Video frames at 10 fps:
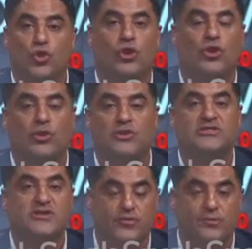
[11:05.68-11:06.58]
York, and all
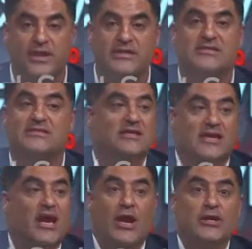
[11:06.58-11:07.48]
these different places.
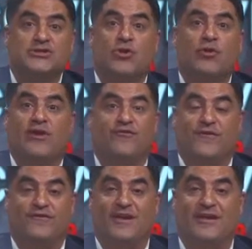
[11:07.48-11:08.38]
It is already
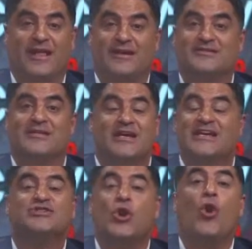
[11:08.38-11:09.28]
$15. Yeah.
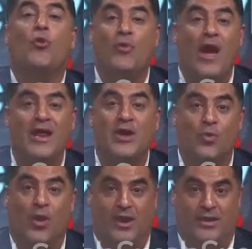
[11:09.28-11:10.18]
He's already
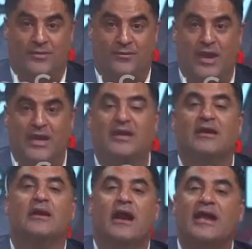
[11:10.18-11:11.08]
won, right?
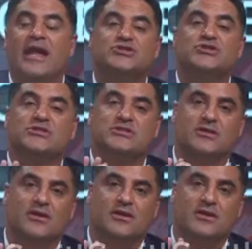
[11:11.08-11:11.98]
And that's just
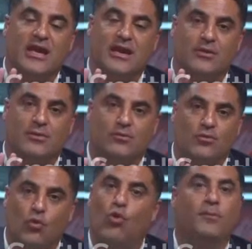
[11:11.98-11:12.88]
uh,
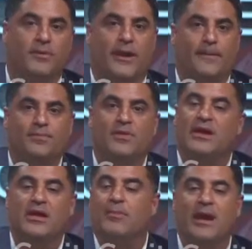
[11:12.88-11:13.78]
getting warmed up.
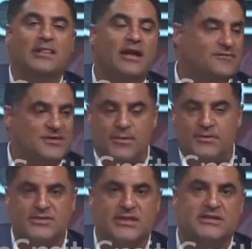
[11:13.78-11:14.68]
In my lifetime,
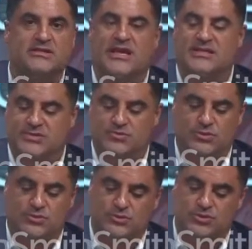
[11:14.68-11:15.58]
I was telling these guys as
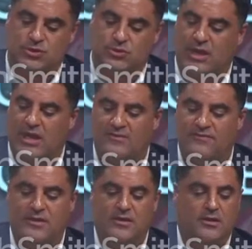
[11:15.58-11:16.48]
we're doing the show
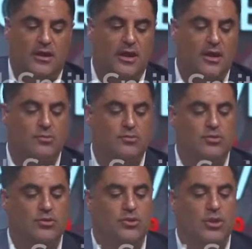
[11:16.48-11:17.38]
live, um,
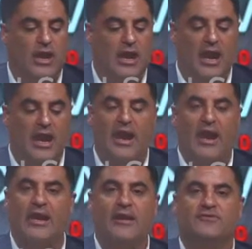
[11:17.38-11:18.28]
I,
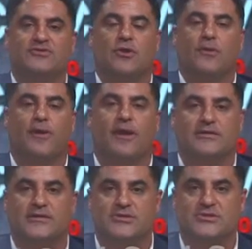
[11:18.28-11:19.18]
I, I never saw a
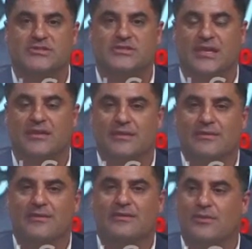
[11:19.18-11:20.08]
politician say
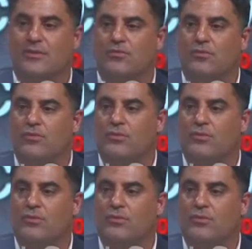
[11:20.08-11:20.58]
that the